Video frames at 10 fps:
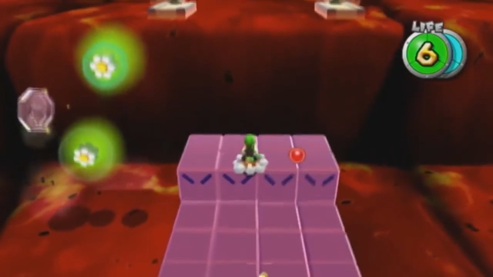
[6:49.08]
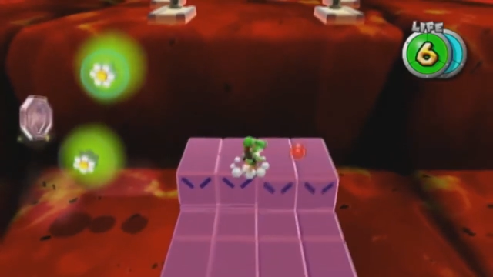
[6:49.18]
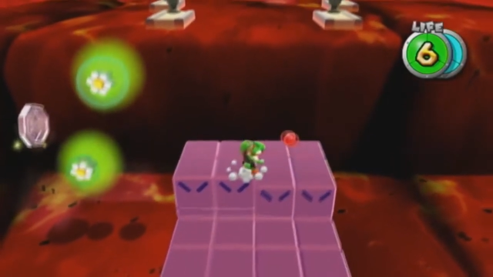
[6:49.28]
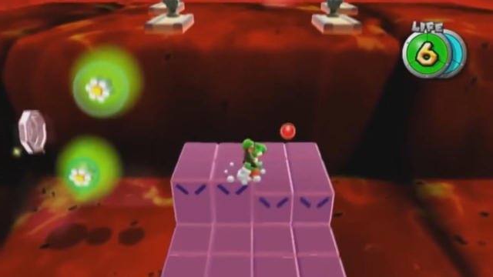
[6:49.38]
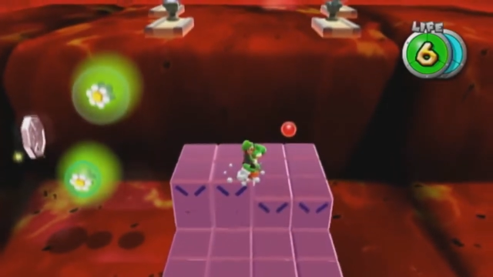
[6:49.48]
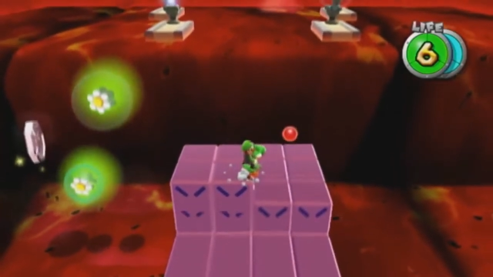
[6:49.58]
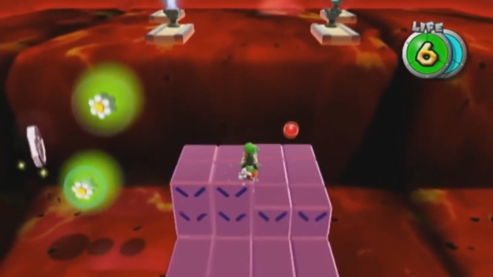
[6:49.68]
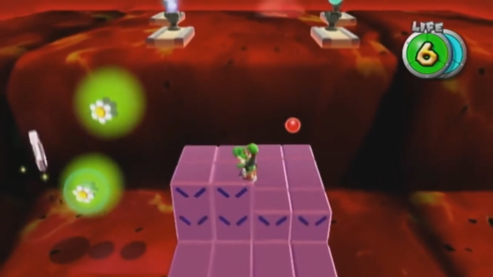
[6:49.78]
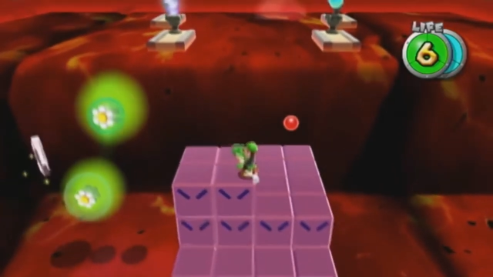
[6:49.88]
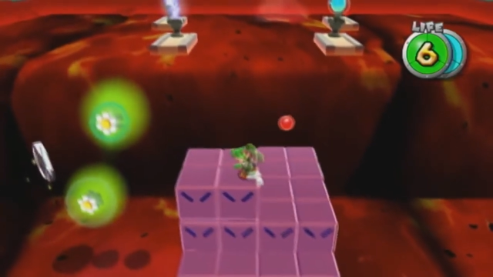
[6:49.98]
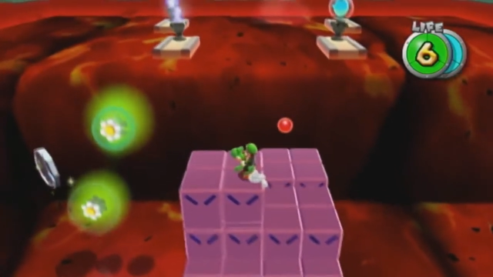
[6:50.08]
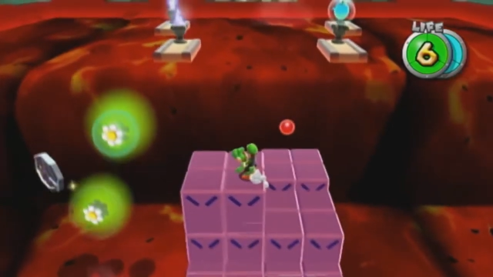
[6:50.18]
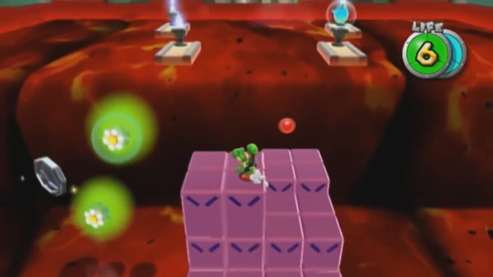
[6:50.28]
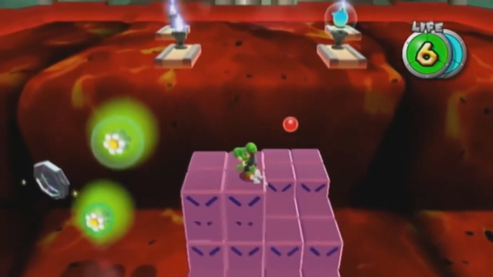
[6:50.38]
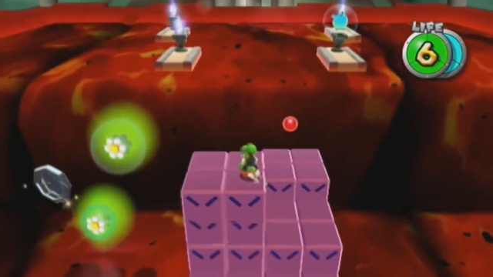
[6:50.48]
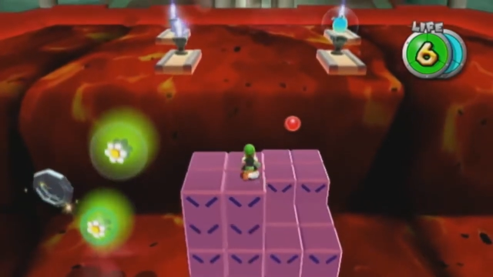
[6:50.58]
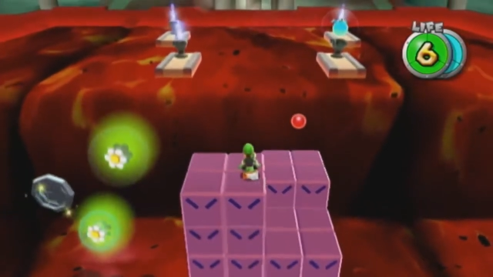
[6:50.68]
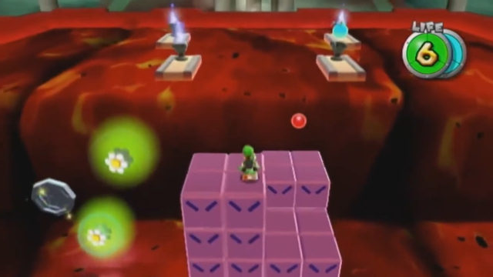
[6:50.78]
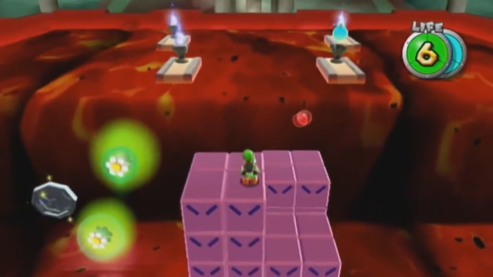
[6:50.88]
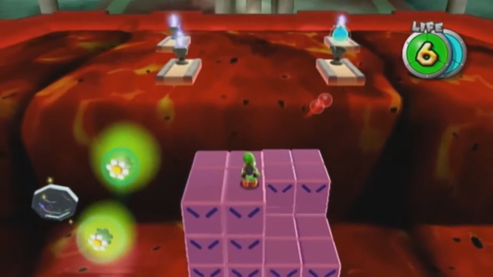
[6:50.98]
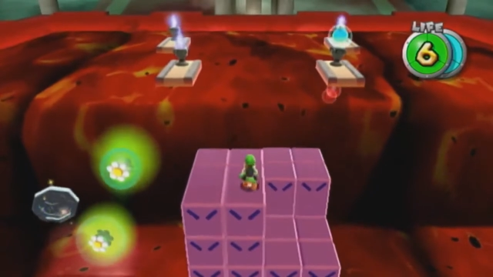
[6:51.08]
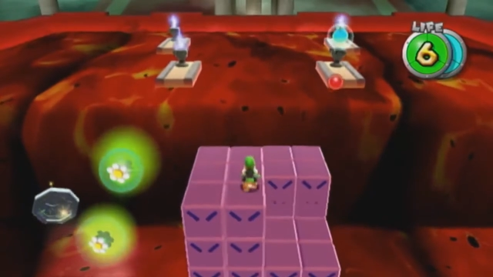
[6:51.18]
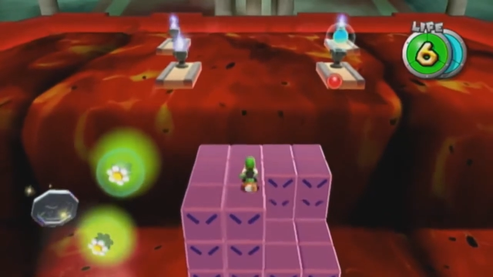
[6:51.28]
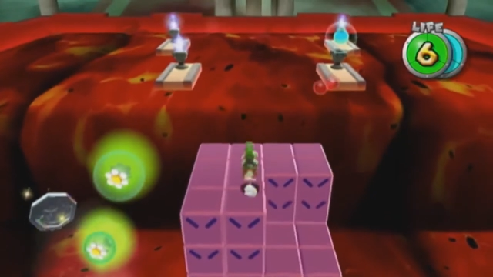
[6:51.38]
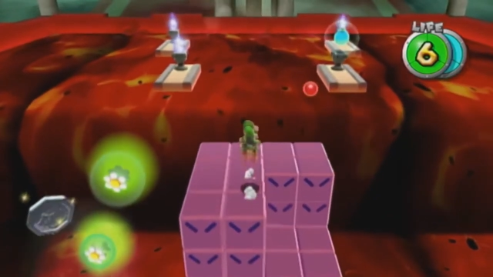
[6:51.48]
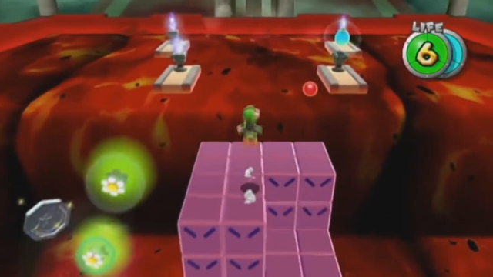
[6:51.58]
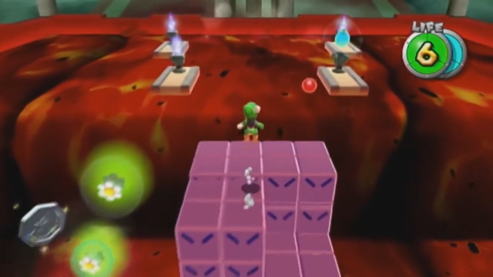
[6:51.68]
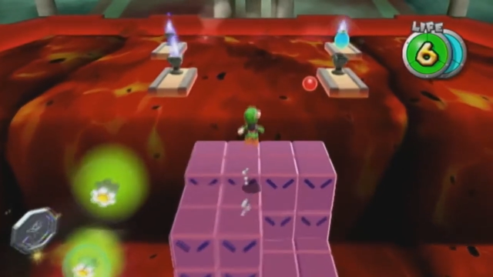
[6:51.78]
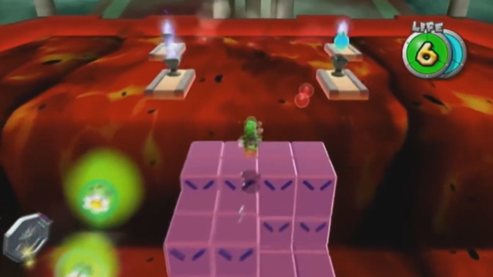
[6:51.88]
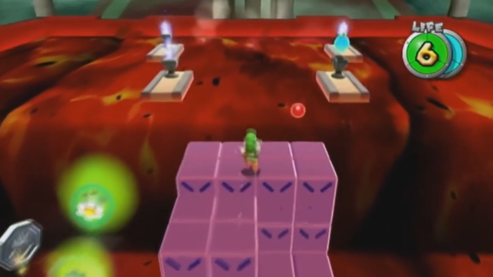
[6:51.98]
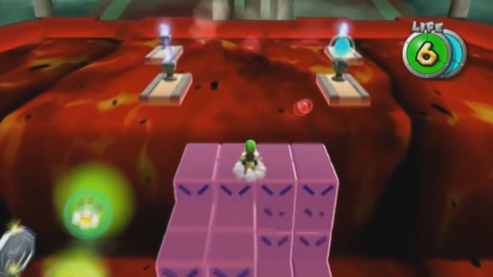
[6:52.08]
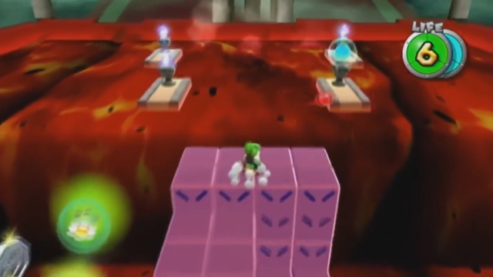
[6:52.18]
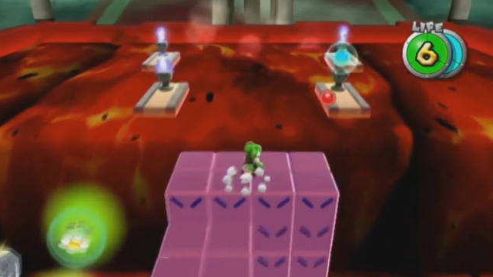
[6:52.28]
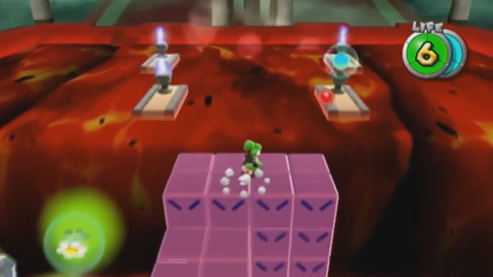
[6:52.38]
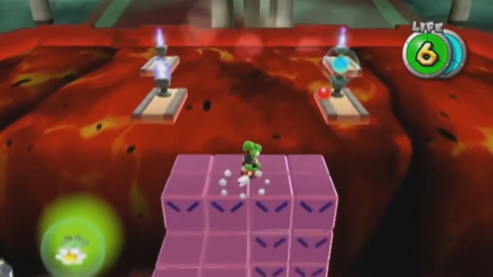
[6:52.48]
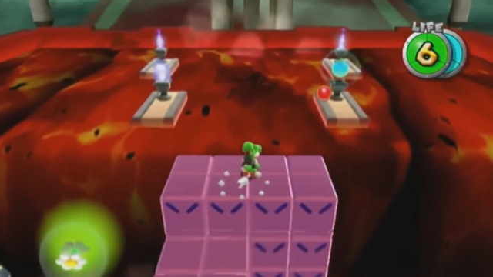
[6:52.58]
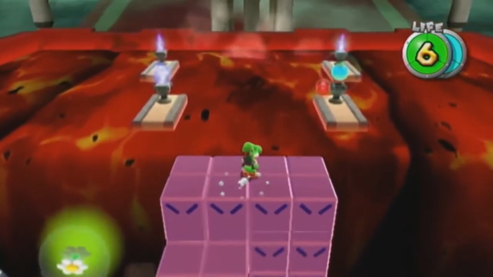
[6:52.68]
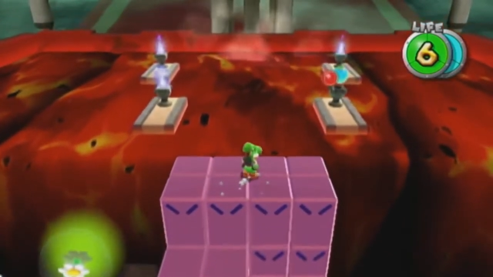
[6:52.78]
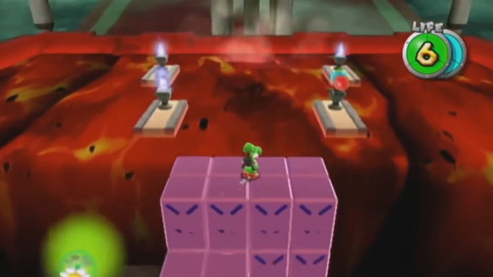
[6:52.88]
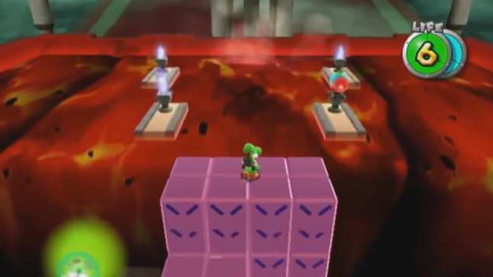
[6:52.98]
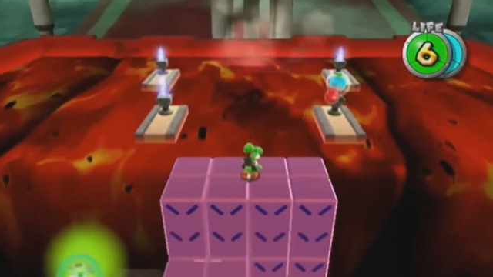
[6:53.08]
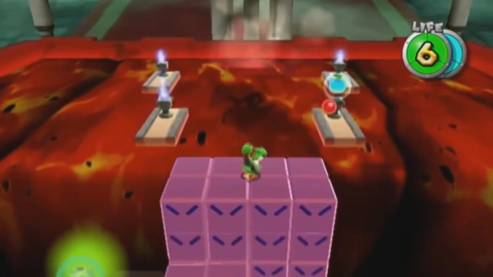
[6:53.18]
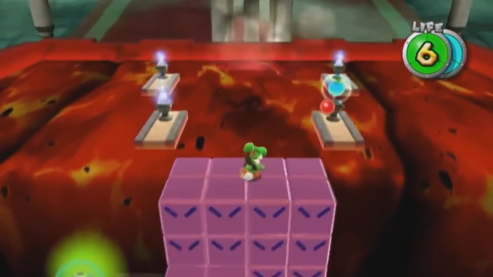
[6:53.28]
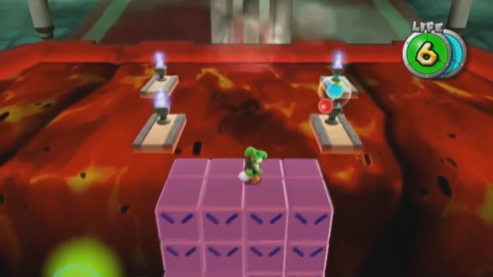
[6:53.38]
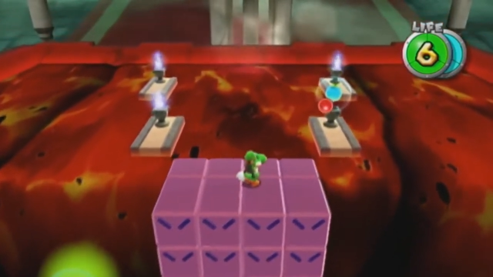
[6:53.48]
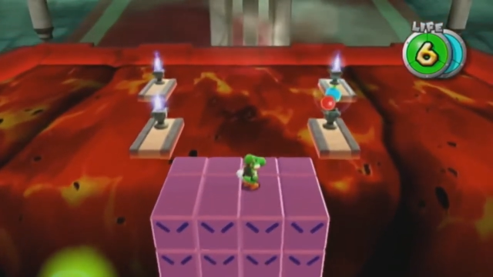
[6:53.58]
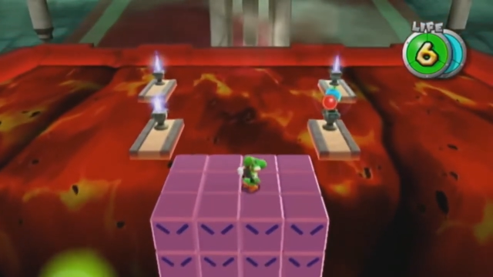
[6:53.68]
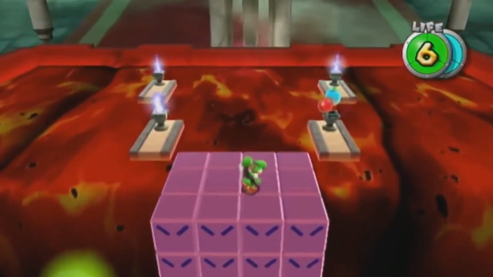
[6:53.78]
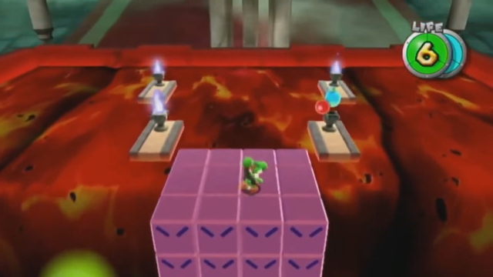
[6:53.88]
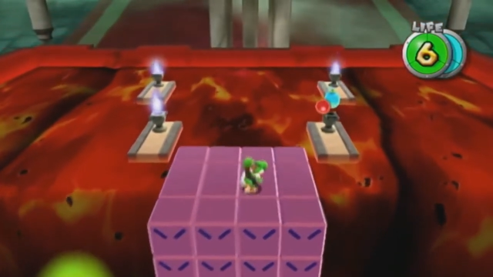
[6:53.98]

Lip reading: No face is visible, so there are no lips to read.